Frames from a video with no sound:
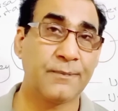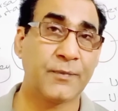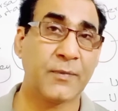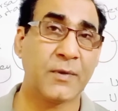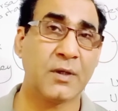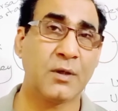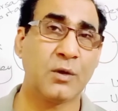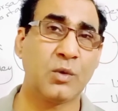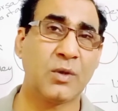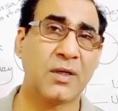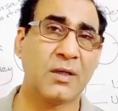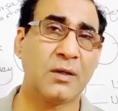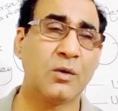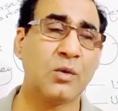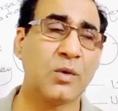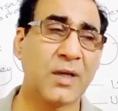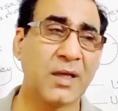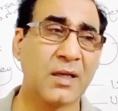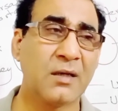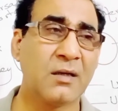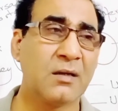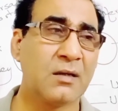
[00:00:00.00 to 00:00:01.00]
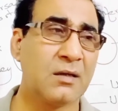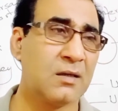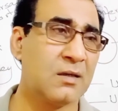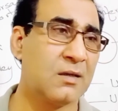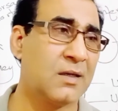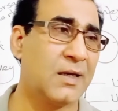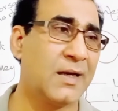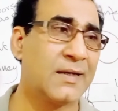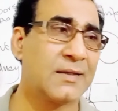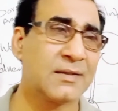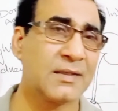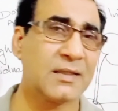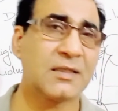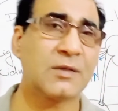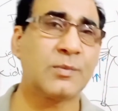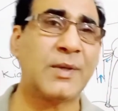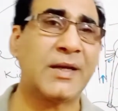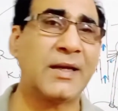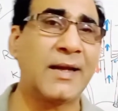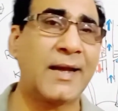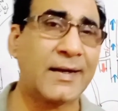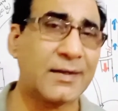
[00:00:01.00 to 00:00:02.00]
You can access
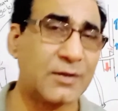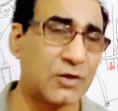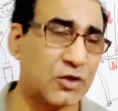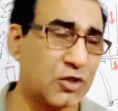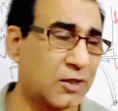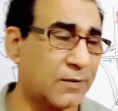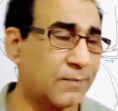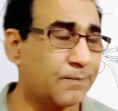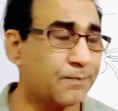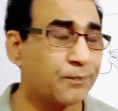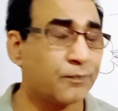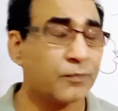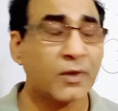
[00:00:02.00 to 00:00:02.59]
my lecture,